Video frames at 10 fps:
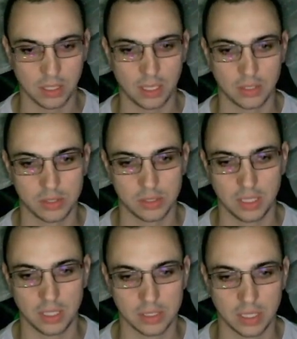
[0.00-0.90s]

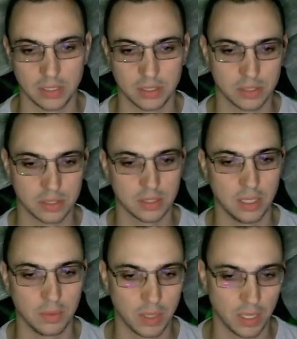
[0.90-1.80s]
CSS. There we
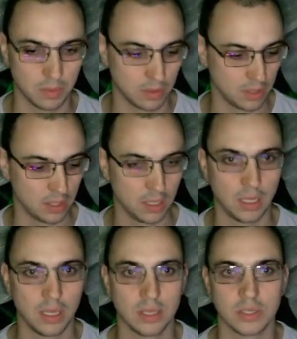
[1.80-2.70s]
go.
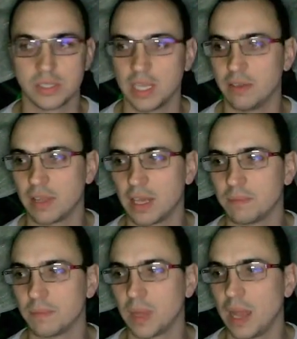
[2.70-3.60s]
Save that. Now